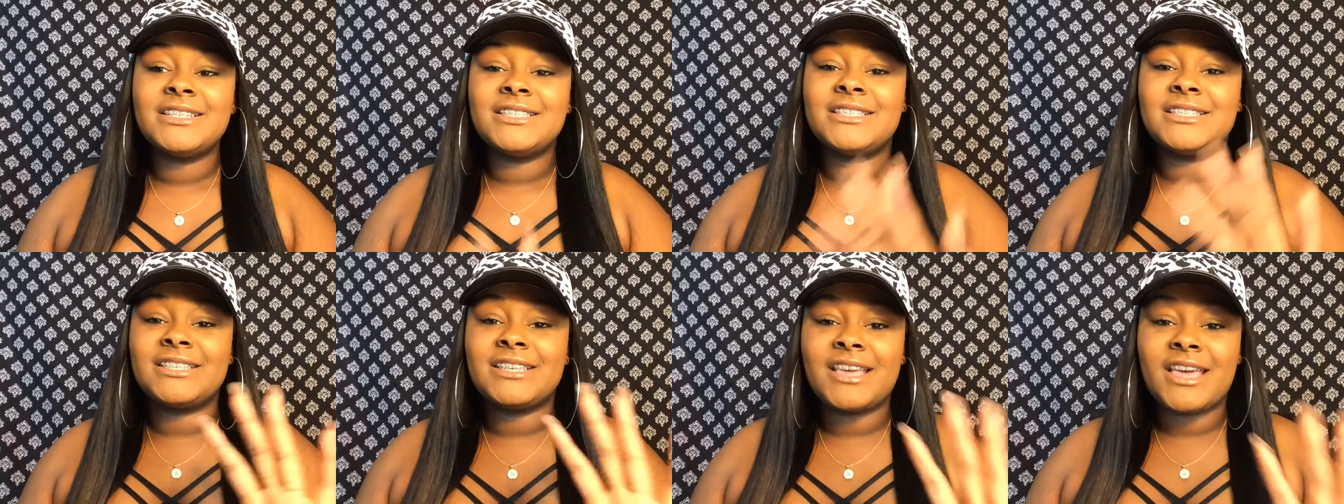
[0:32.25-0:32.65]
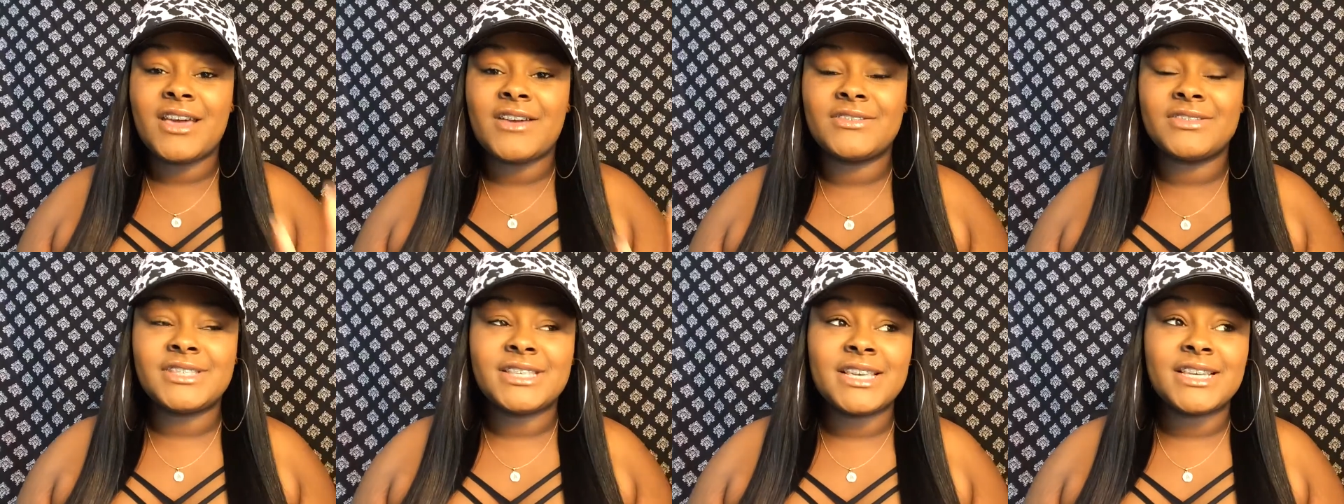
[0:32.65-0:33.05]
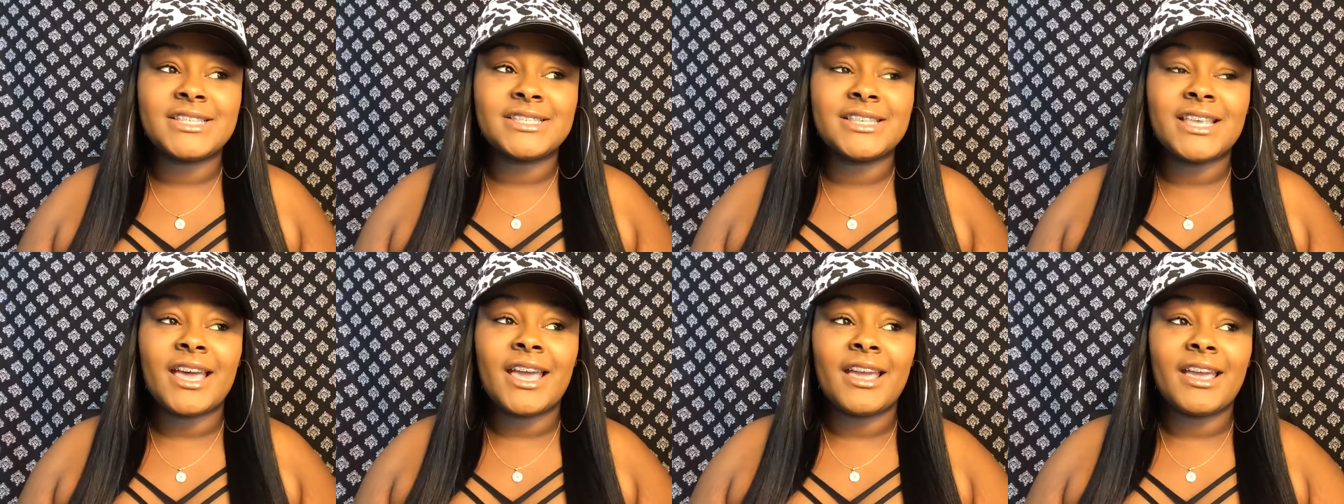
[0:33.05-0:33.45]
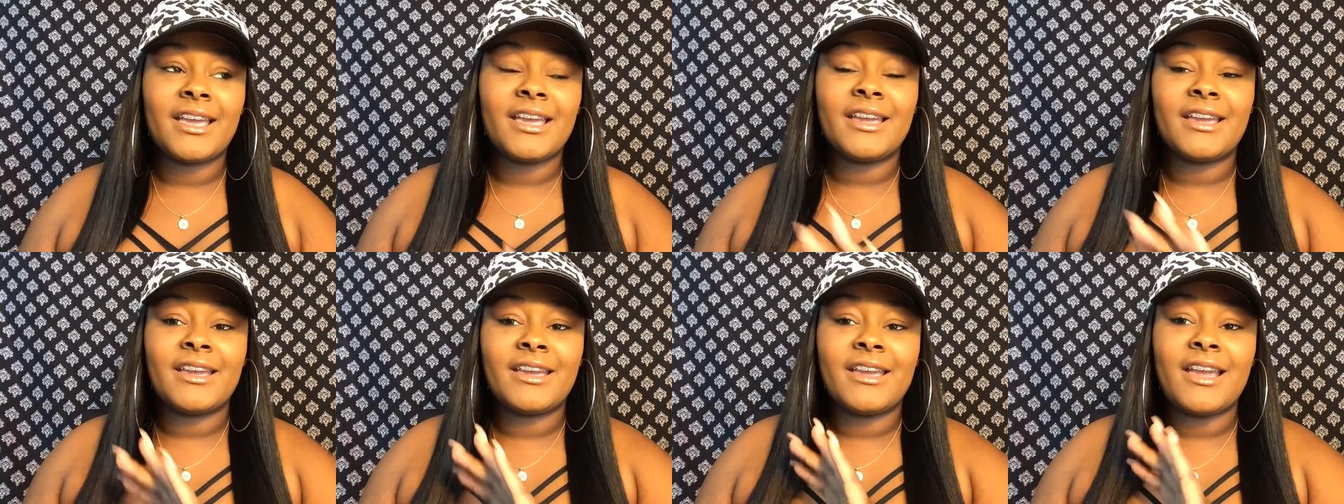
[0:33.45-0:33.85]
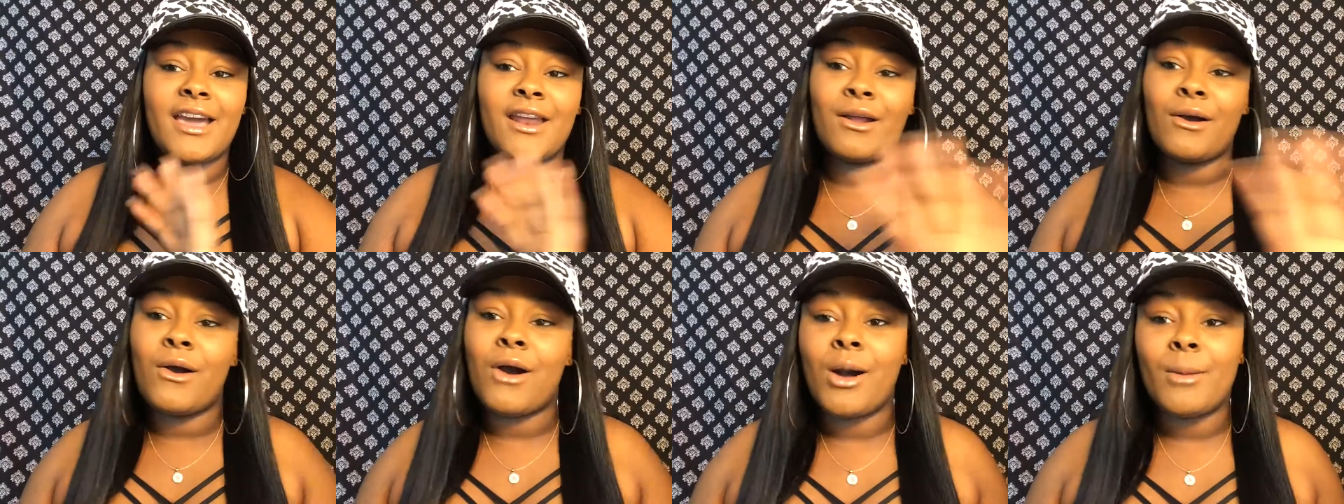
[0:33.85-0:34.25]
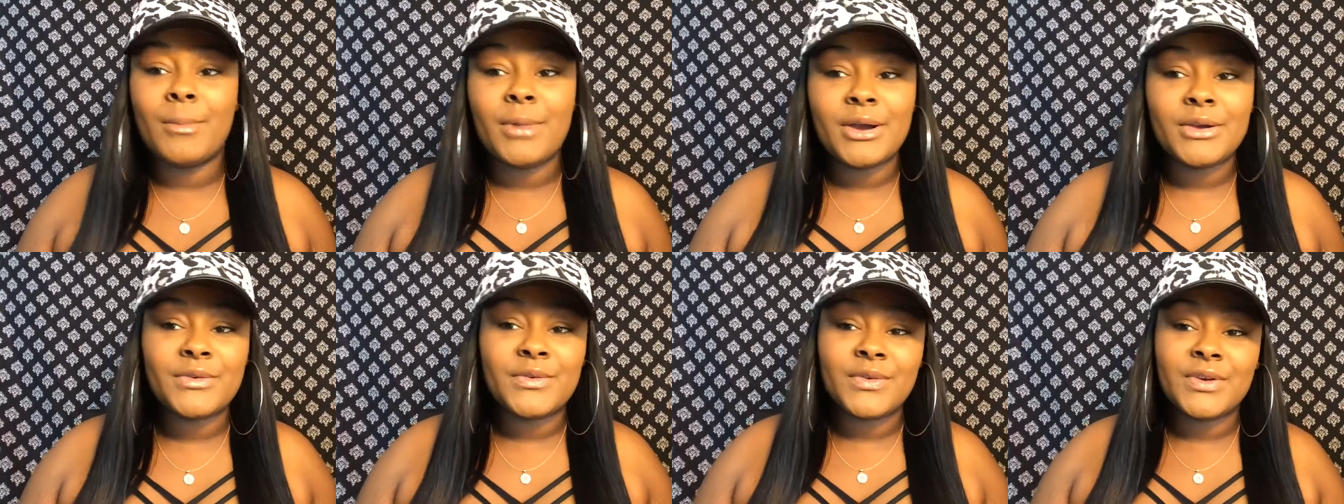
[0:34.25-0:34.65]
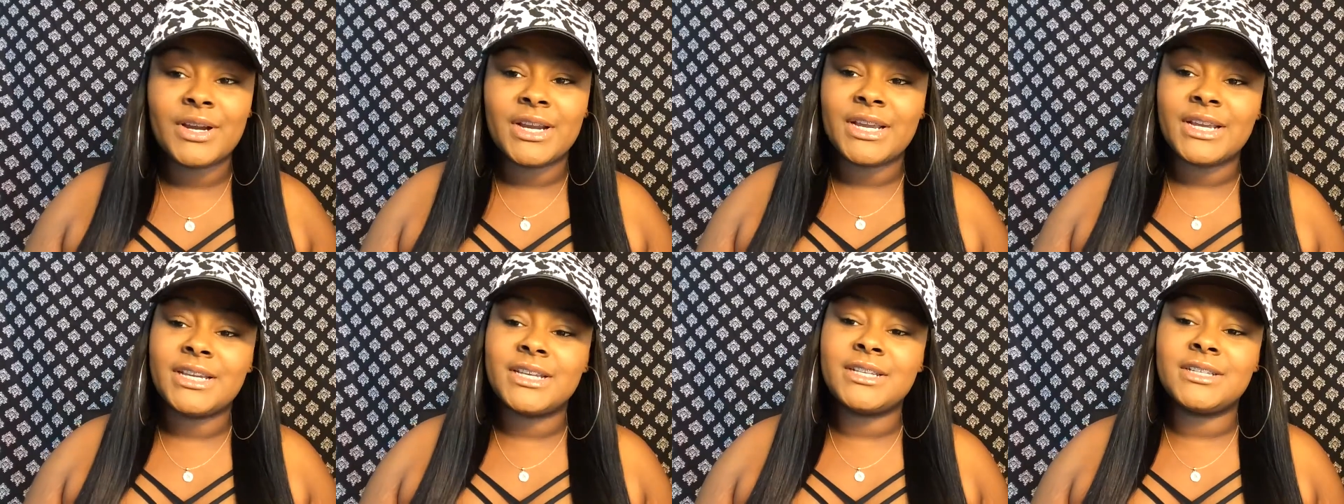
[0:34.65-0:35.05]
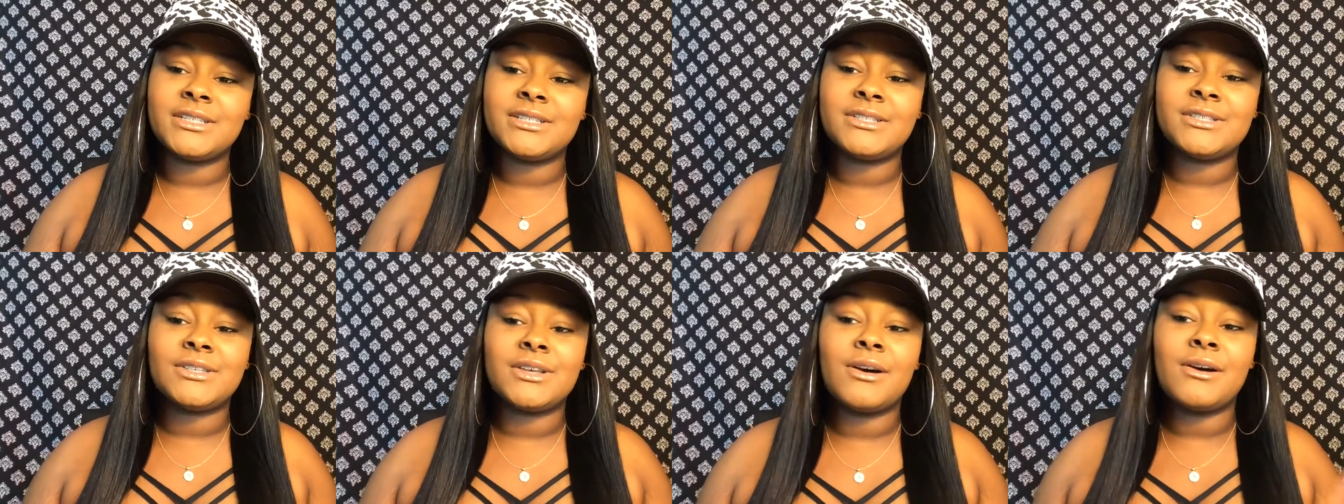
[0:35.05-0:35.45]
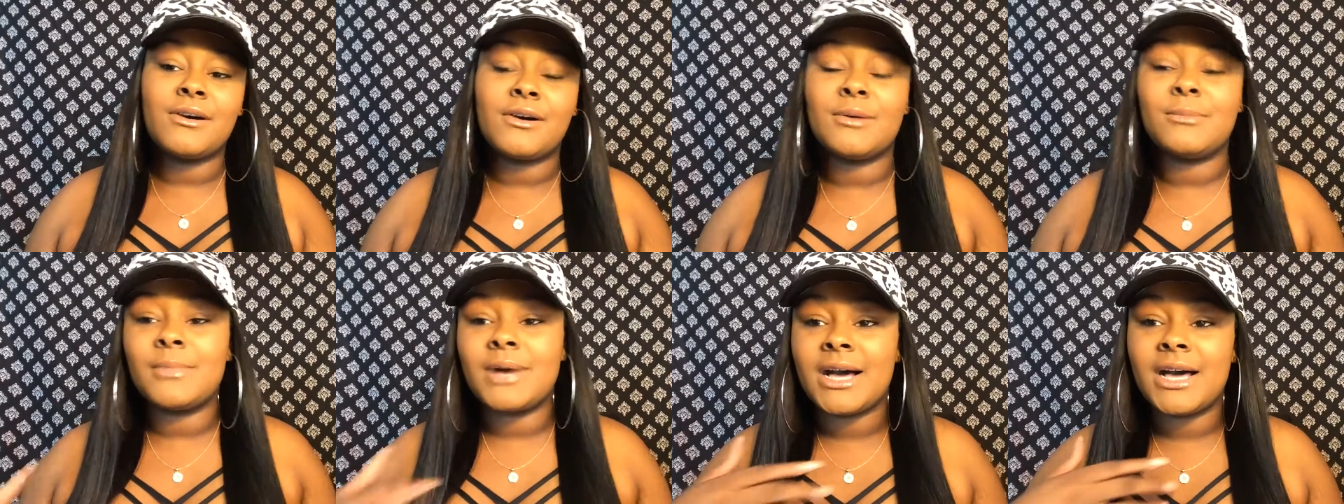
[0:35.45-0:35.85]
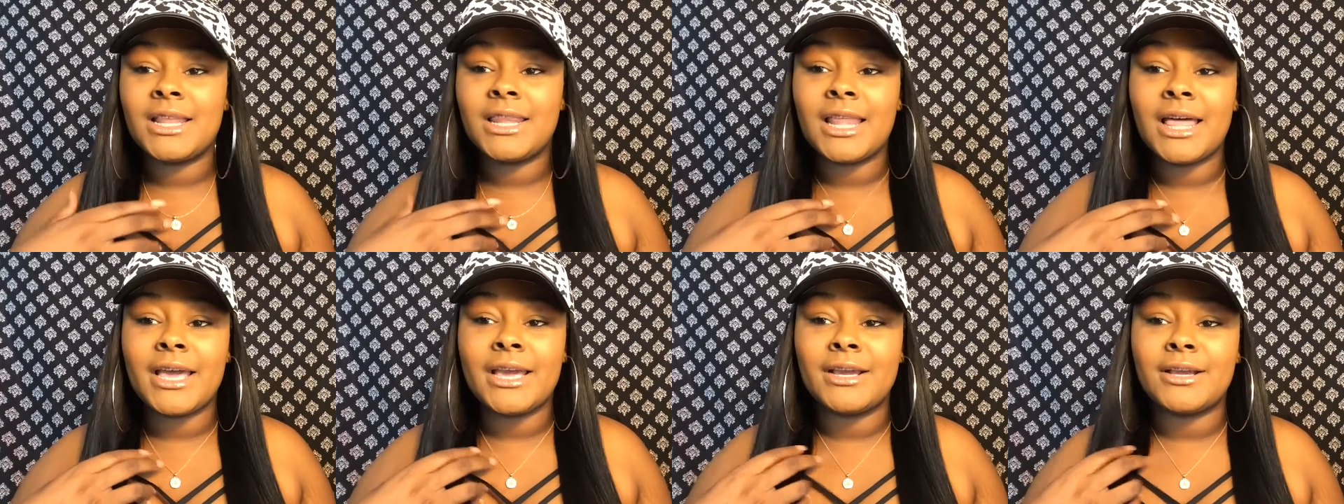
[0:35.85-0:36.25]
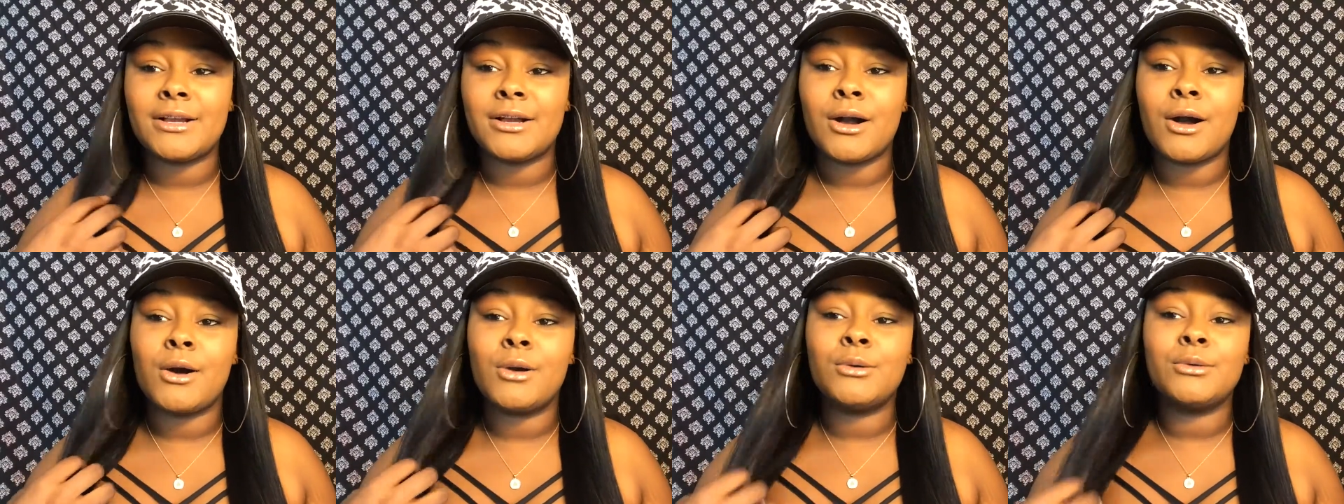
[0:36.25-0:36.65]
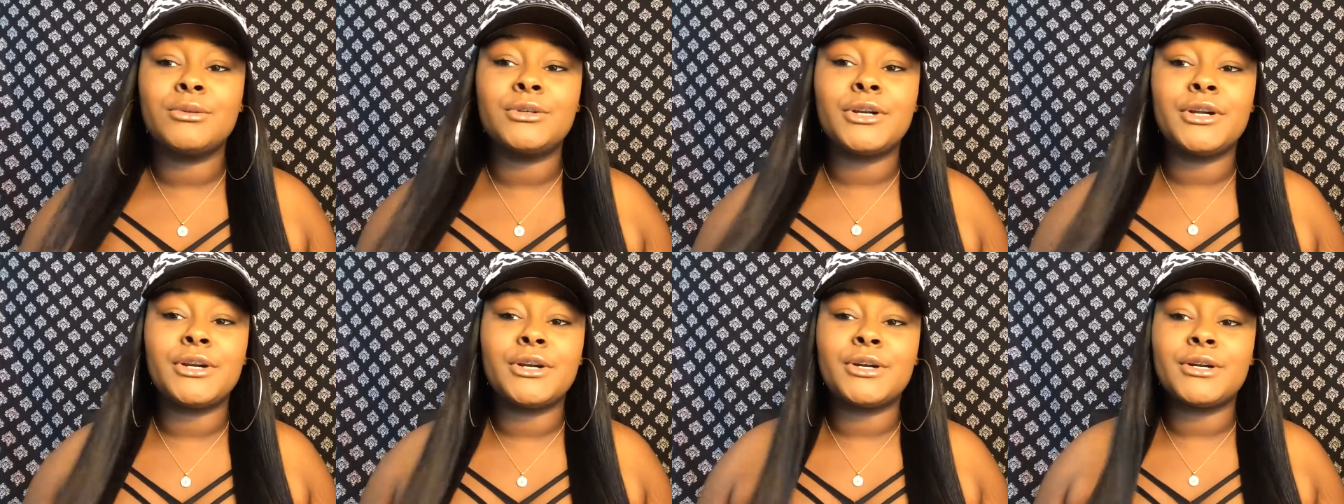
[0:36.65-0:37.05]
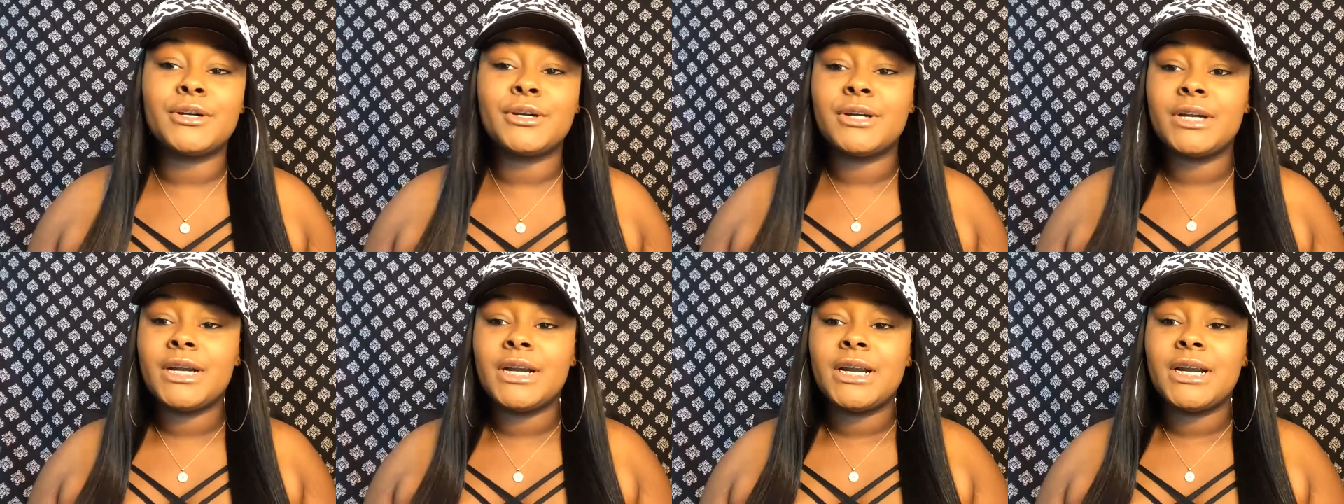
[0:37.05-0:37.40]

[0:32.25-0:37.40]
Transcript: to have sex like out of all my friends, all my like older